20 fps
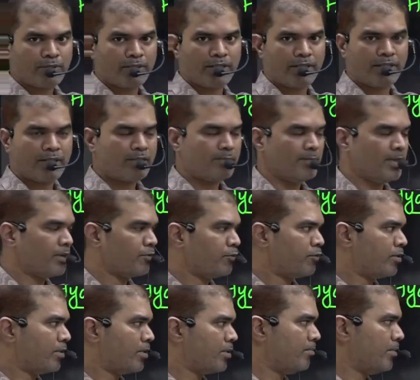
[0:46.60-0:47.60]
that is being
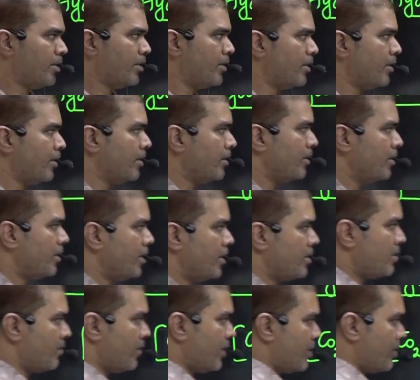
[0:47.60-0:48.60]
formed,
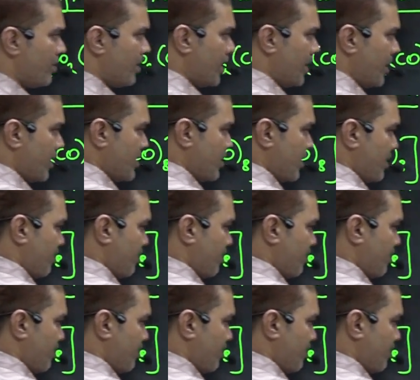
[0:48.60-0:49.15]
this we call it as a